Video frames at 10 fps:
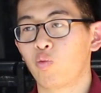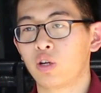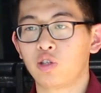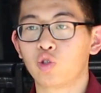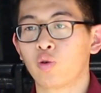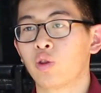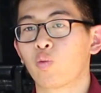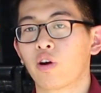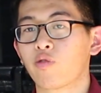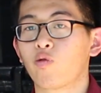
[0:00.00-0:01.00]
when you join the
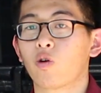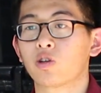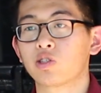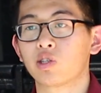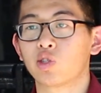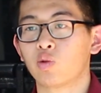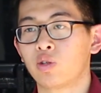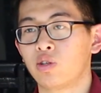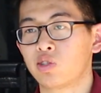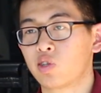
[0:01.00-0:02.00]
workforce, so
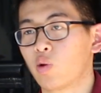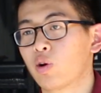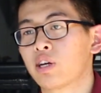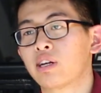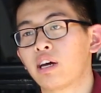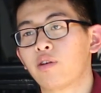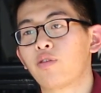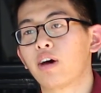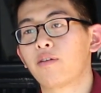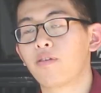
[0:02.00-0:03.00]
when you start working 9 to
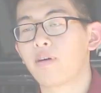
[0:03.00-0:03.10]
5.